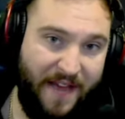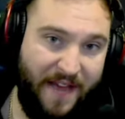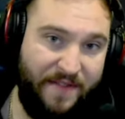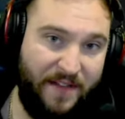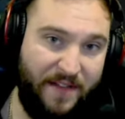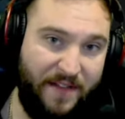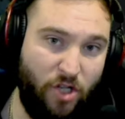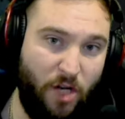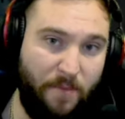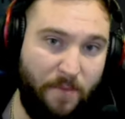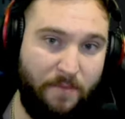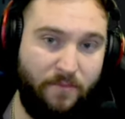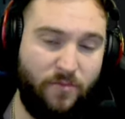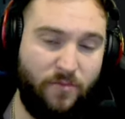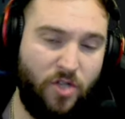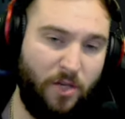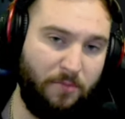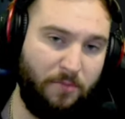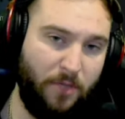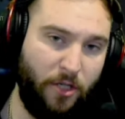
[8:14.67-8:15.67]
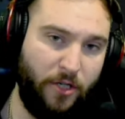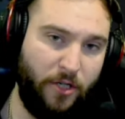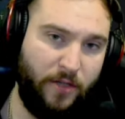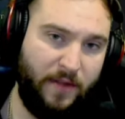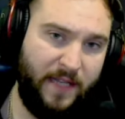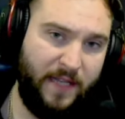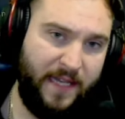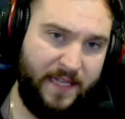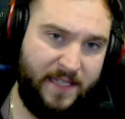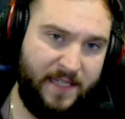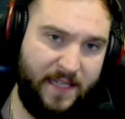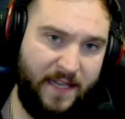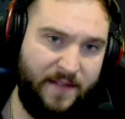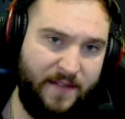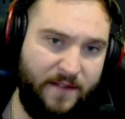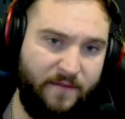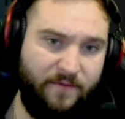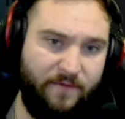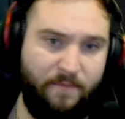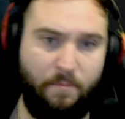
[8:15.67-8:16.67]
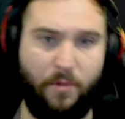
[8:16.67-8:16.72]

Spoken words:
top load at this, and then